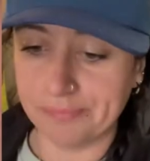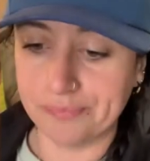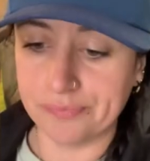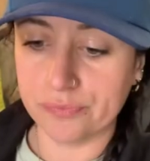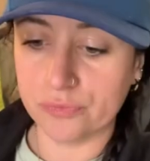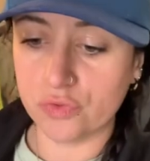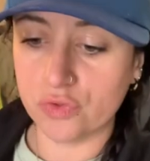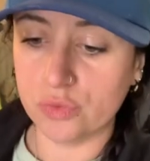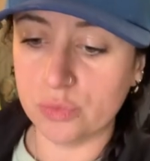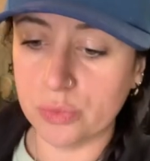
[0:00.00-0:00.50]

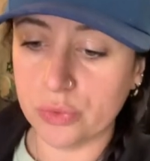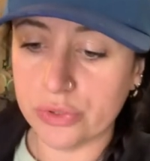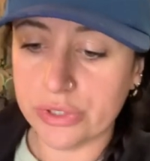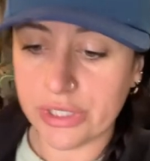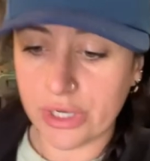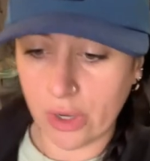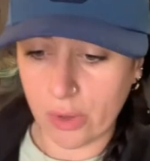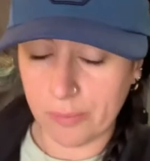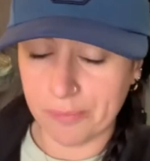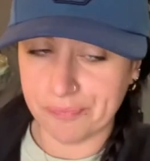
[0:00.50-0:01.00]
So
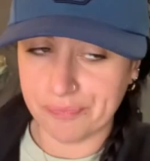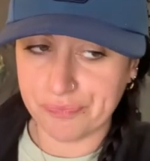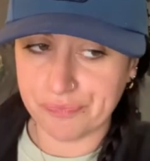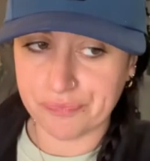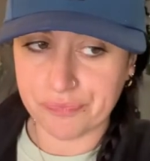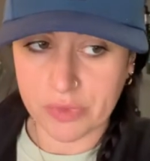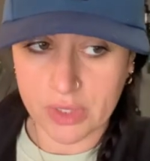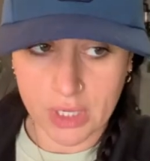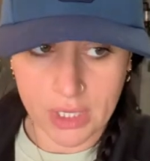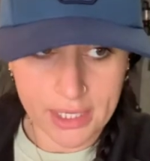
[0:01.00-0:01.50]
Merino,
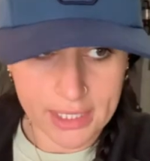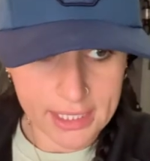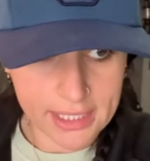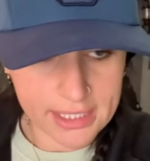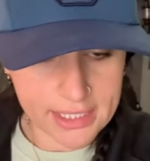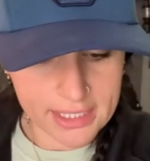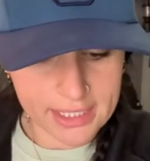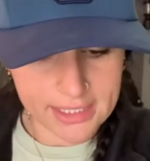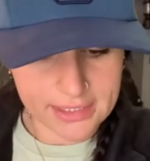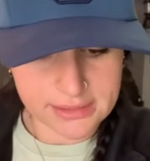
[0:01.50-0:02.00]
it
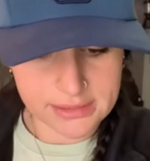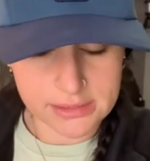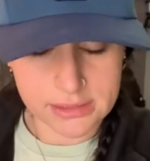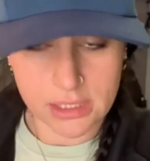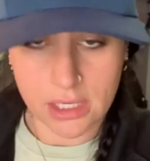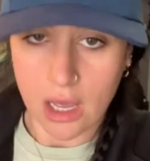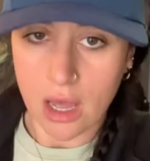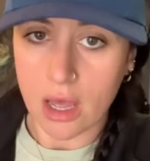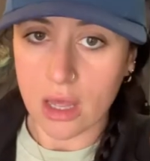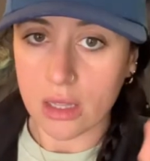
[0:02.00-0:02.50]
is
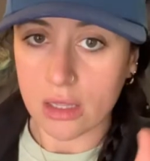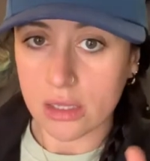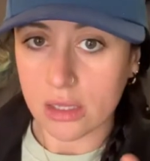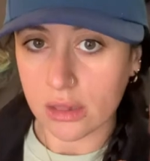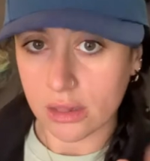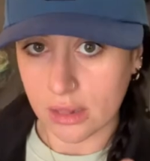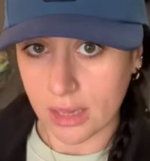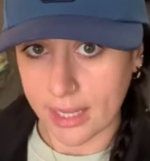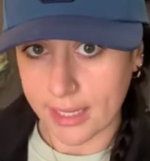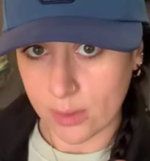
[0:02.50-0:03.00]

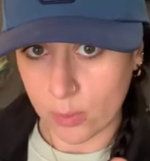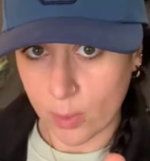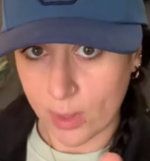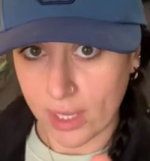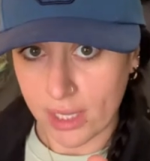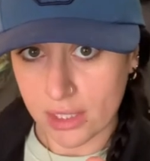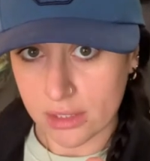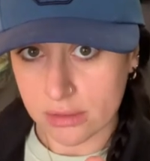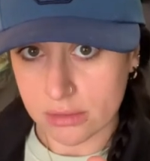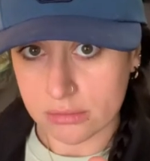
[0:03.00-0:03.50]

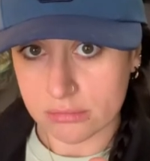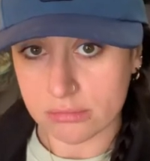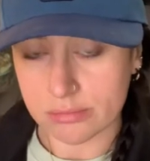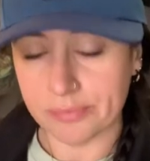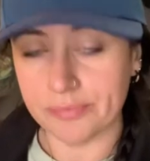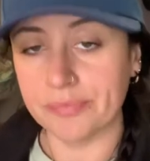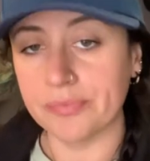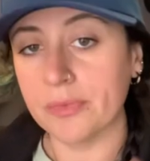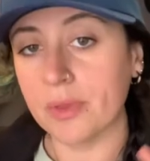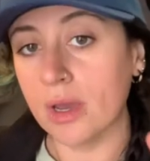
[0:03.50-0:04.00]
lightweight,
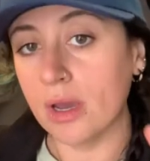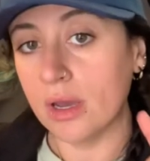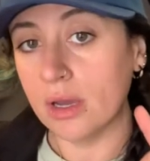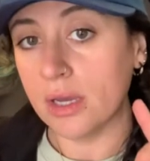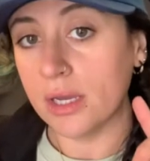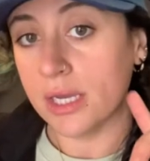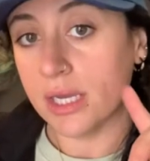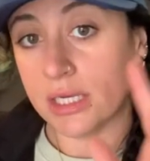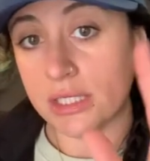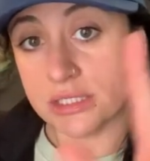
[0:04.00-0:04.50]

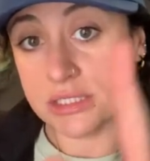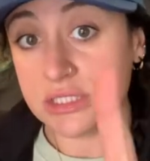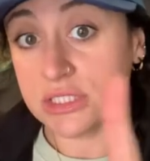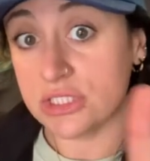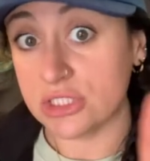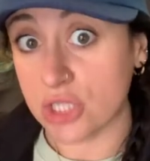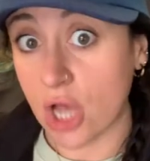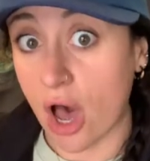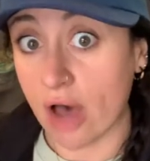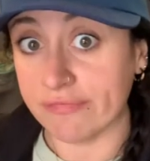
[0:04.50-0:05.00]
it is
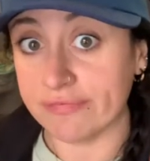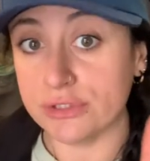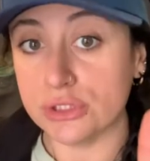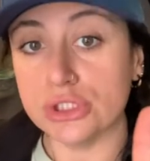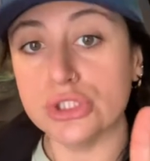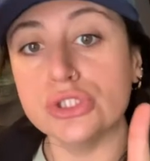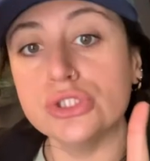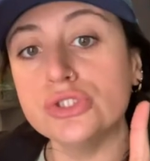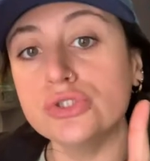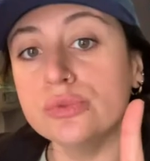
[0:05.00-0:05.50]
soft,
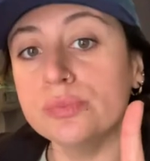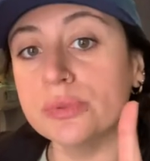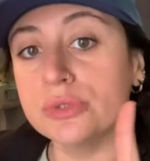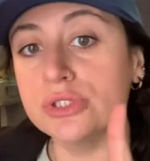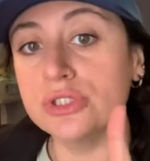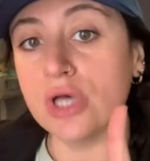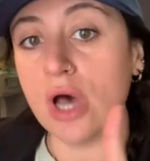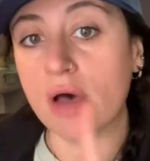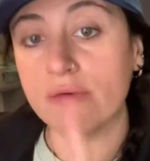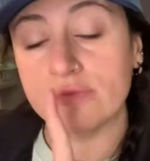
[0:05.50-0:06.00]
super
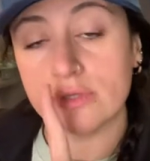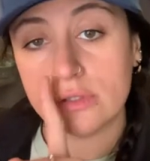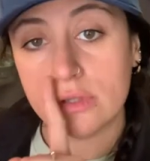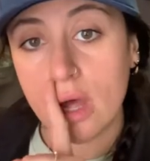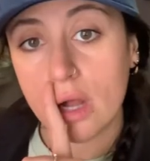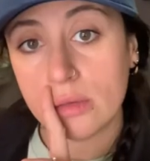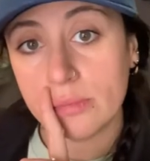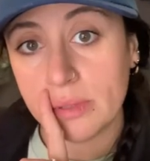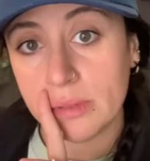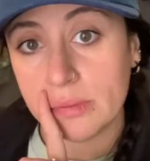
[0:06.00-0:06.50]
soft. A lot of
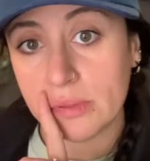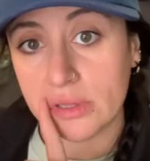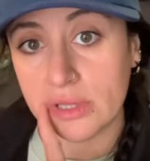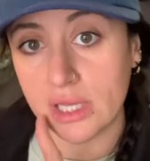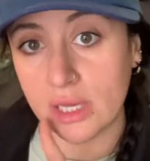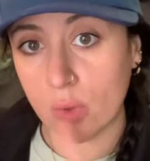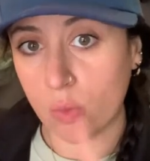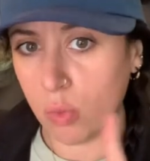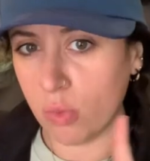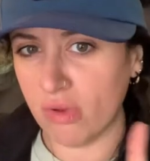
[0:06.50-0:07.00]
people
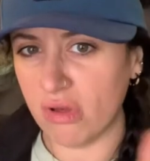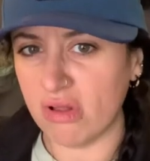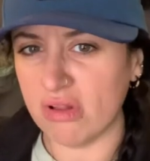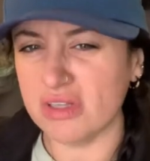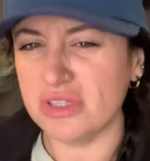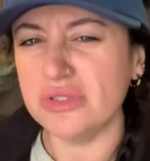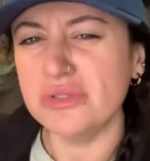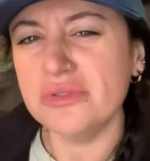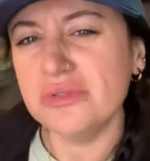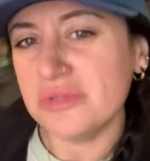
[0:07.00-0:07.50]
think wool,
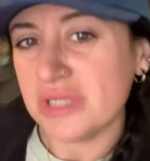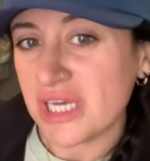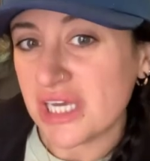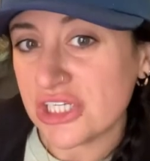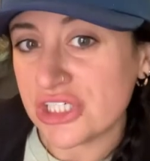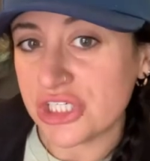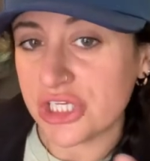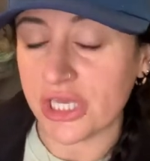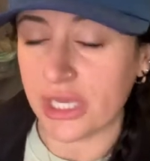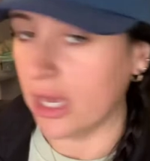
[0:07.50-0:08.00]
ooh,
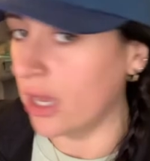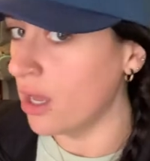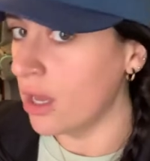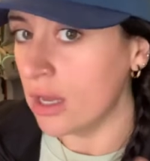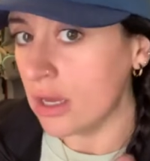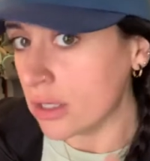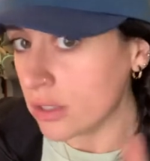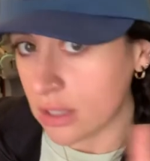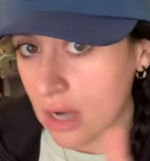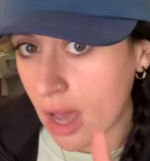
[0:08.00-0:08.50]
itchy.
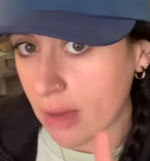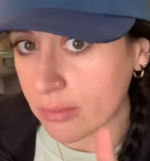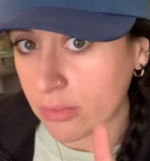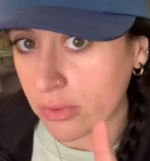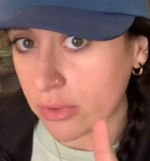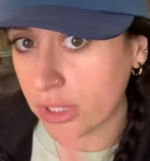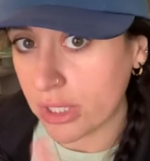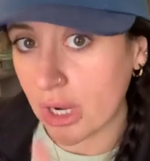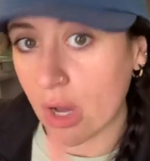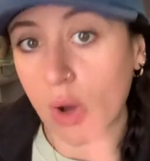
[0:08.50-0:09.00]
Not
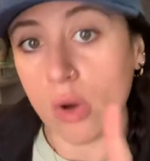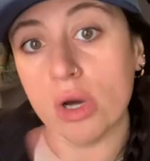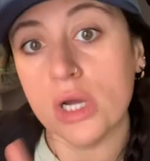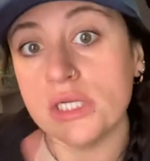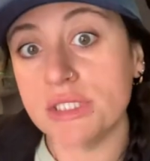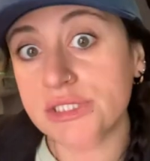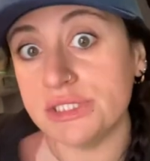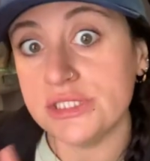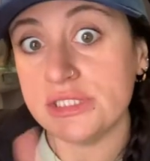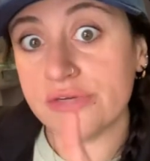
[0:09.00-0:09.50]
Merino.
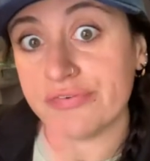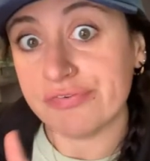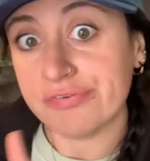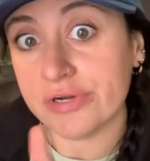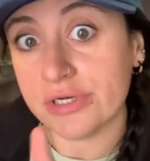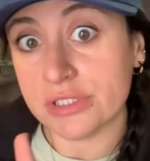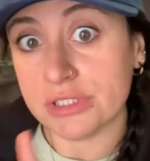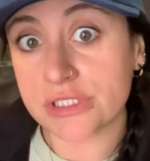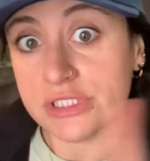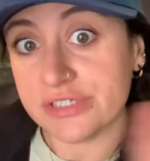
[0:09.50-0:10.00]

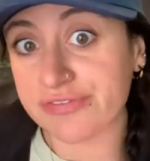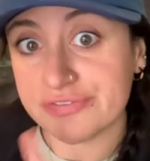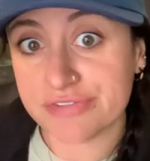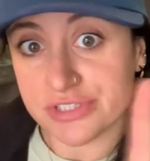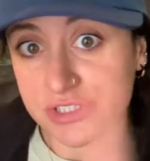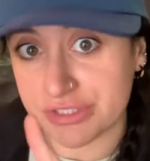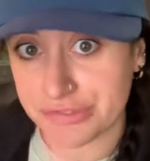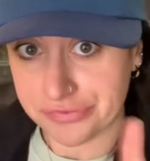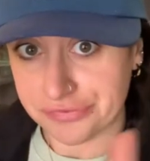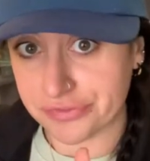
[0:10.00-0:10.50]
Different,
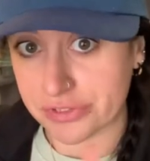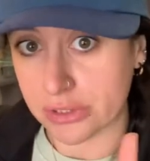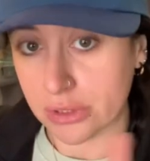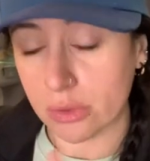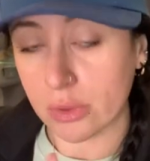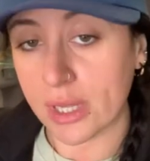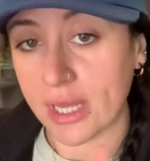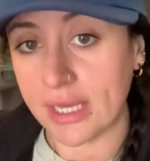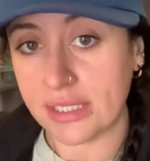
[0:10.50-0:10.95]
okay?